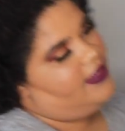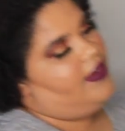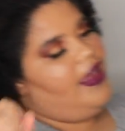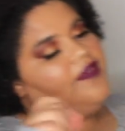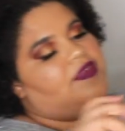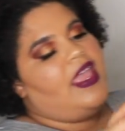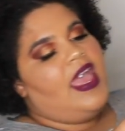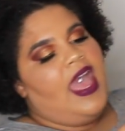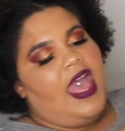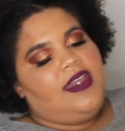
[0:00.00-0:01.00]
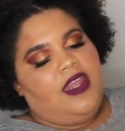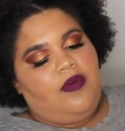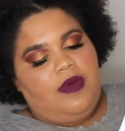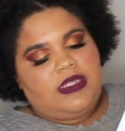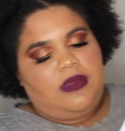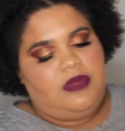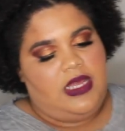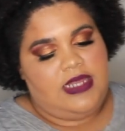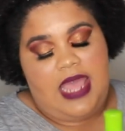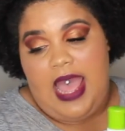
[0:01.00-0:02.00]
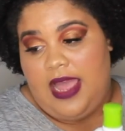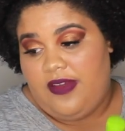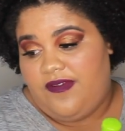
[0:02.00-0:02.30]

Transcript: okay, And then once I'm done that, I